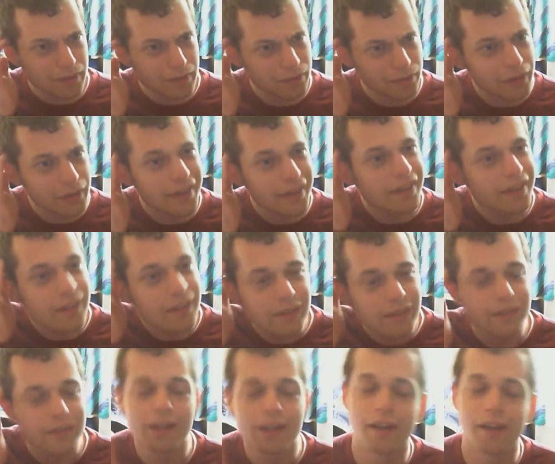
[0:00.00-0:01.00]
funny.
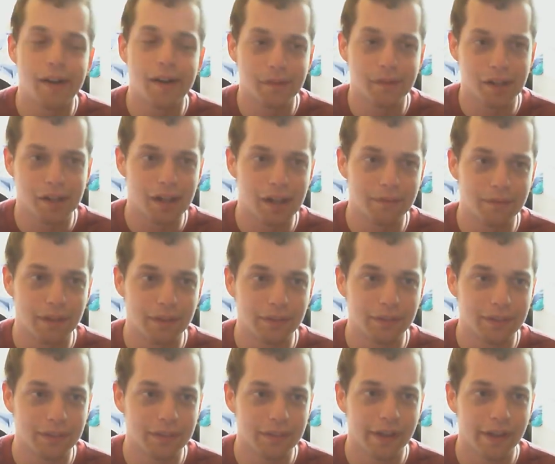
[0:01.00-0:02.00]
I found
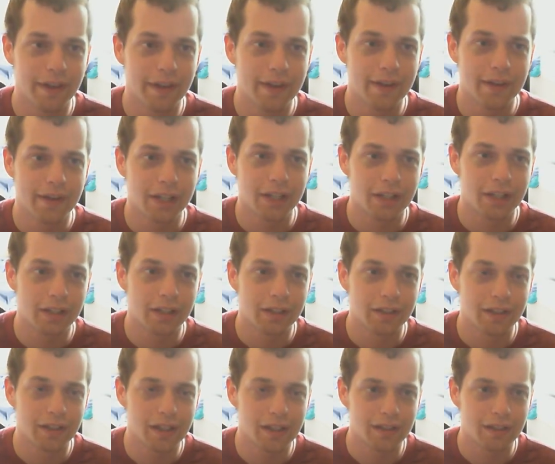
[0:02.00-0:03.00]

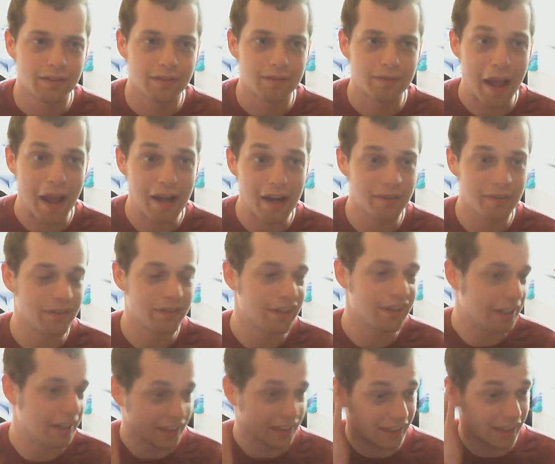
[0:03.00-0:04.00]
it fairly
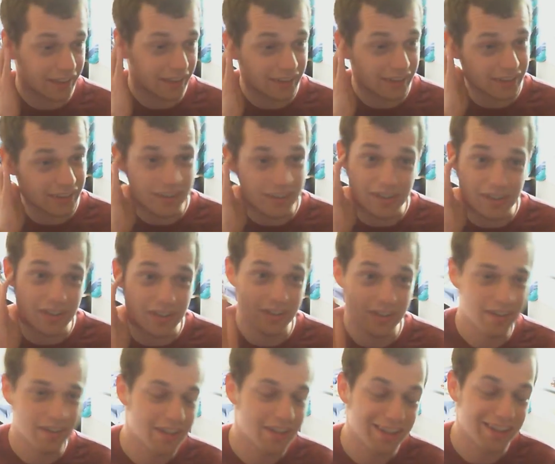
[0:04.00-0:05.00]
funny. Like the
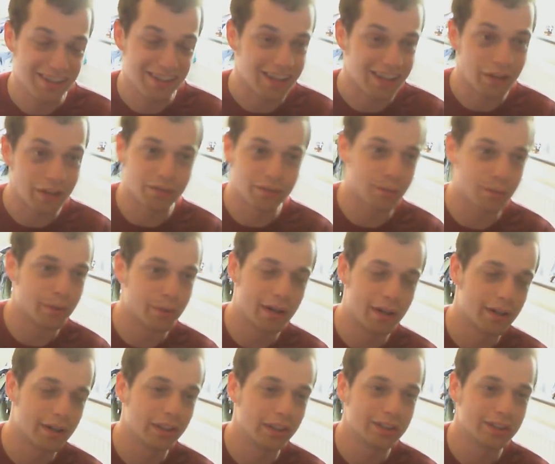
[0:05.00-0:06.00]
several
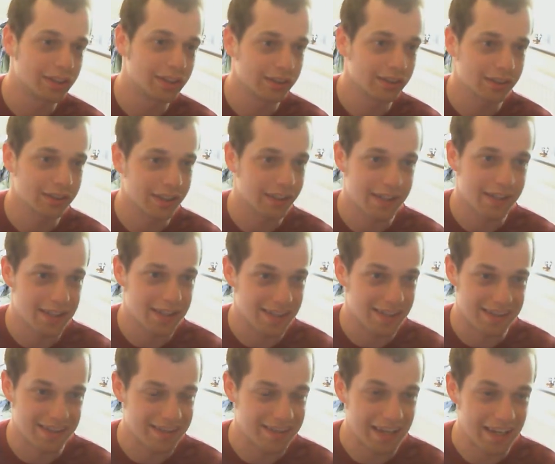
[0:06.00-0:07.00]
recurring jokes like
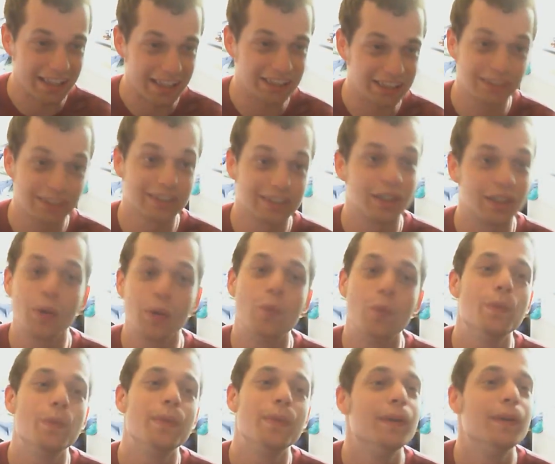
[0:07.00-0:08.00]
Danger
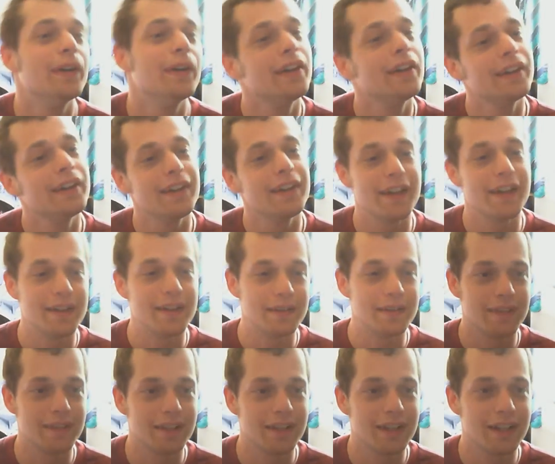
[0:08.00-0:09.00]
Zone
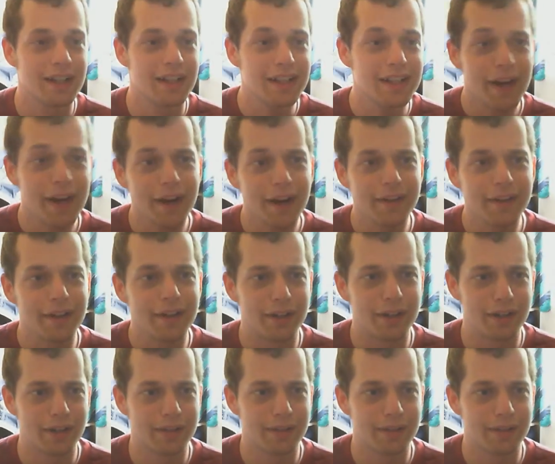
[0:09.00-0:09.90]
and Lana,